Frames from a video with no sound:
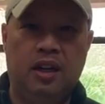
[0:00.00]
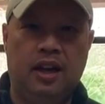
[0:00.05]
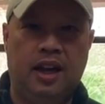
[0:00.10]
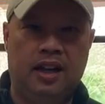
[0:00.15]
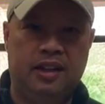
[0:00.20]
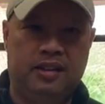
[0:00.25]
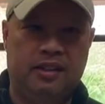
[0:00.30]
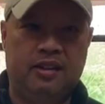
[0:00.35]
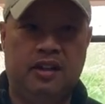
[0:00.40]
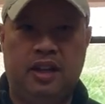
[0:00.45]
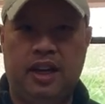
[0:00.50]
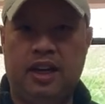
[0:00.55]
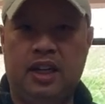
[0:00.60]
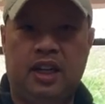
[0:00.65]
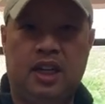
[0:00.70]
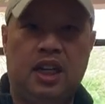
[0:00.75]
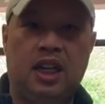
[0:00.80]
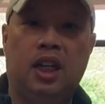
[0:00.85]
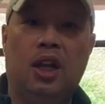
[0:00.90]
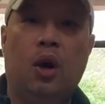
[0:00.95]
at
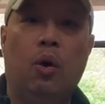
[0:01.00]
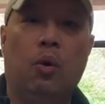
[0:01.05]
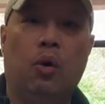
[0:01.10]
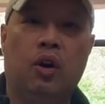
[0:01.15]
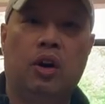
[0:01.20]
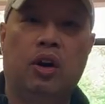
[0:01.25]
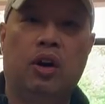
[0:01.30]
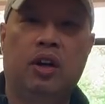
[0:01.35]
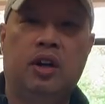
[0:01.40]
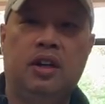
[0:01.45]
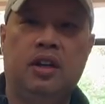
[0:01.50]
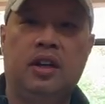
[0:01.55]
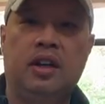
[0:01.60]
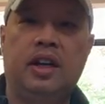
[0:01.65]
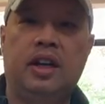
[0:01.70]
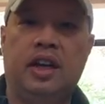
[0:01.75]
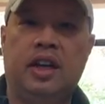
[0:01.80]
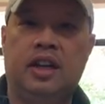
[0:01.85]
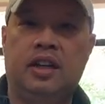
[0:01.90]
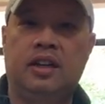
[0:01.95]
slightly lower
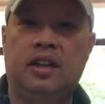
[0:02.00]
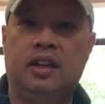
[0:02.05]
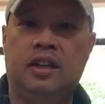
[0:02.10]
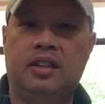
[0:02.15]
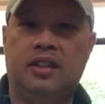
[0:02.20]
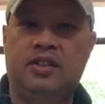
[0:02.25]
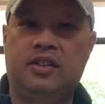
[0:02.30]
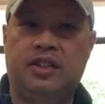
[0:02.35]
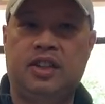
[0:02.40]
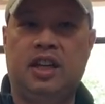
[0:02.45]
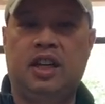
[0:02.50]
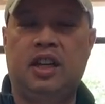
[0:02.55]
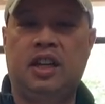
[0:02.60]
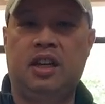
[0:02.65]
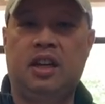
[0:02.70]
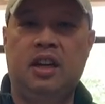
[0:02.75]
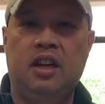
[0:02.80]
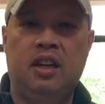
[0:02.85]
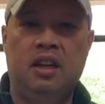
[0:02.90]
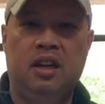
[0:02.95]
and
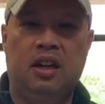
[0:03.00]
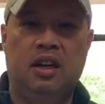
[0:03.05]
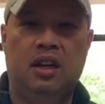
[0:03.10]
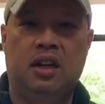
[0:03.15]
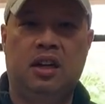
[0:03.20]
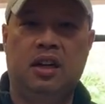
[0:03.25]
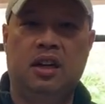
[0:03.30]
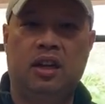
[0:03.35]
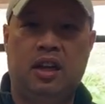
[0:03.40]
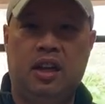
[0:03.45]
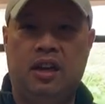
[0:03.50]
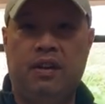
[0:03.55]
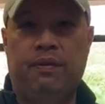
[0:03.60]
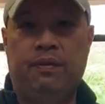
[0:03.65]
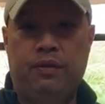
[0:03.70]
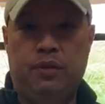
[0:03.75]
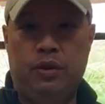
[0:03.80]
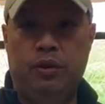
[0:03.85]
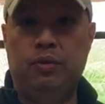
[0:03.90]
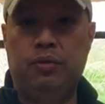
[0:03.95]
see
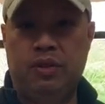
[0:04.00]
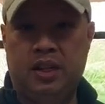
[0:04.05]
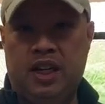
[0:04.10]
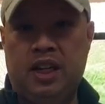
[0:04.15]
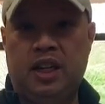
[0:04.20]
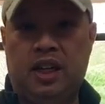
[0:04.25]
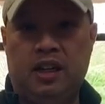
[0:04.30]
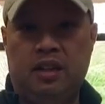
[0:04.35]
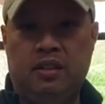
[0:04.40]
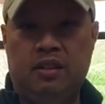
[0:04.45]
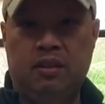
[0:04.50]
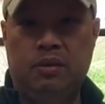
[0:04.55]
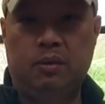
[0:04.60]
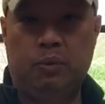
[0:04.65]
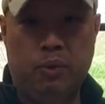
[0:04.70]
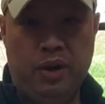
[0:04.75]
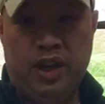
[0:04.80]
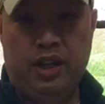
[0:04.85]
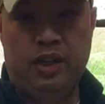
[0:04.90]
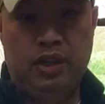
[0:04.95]
if you need it,
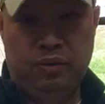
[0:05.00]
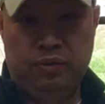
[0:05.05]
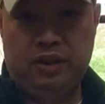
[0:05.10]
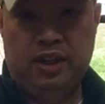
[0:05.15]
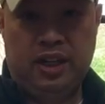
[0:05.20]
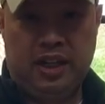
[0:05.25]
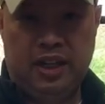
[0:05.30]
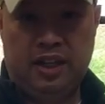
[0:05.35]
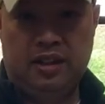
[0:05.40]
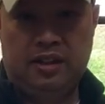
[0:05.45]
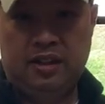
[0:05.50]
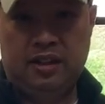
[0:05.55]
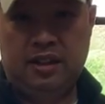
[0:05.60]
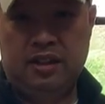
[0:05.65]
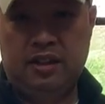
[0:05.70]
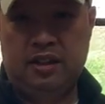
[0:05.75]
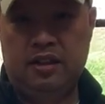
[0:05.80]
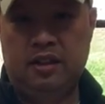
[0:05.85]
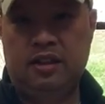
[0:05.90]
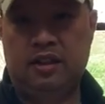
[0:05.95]
when you need it.
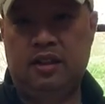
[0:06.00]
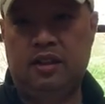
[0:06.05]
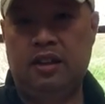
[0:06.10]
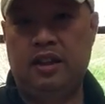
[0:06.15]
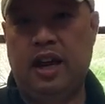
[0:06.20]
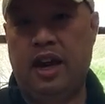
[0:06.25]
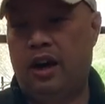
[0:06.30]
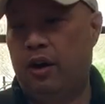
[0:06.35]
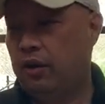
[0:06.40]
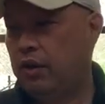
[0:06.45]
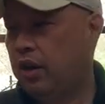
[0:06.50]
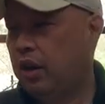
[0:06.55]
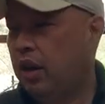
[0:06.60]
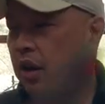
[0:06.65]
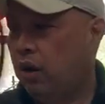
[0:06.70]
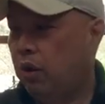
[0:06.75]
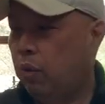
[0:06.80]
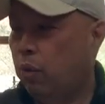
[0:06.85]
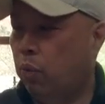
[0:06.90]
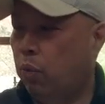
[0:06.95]
Now,
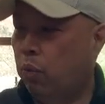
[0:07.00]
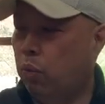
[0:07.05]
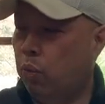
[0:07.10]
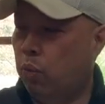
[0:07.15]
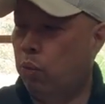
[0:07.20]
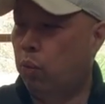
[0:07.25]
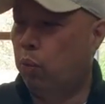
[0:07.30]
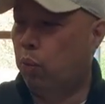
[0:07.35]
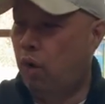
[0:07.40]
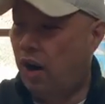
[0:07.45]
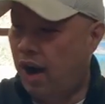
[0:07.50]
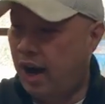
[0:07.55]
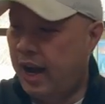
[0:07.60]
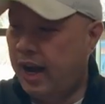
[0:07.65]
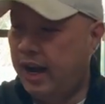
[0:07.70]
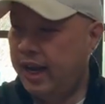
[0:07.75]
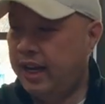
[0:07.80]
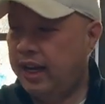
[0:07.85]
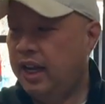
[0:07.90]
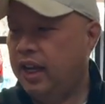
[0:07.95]

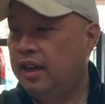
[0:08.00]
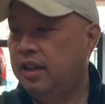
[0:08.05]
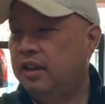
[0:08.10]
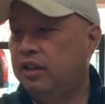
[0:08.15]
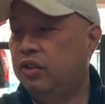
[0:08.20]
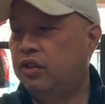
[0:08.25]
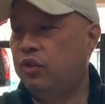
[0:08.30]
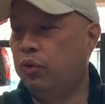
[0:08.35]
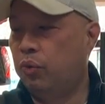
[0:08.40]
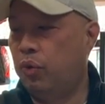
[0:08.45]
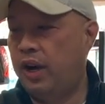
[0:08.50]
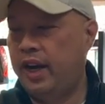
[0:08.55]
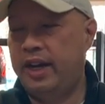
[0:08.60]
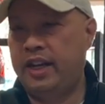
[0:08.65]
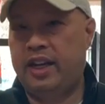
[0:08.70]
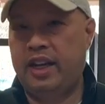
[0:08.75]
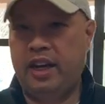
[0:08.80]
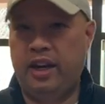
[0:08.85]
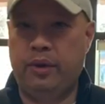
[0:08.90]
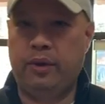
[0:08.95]
why do I
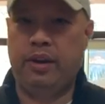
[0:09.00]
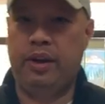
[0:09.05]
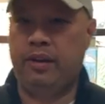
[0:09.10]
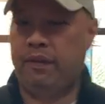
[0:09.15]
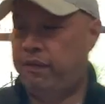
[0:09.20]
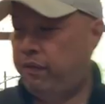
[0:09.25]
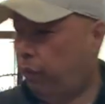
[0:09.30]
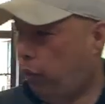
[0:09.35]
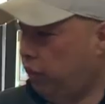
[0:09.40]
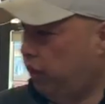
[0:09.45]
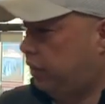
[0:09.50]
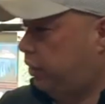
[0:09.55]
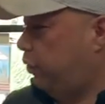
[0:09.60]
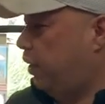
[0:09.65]
carry a fourth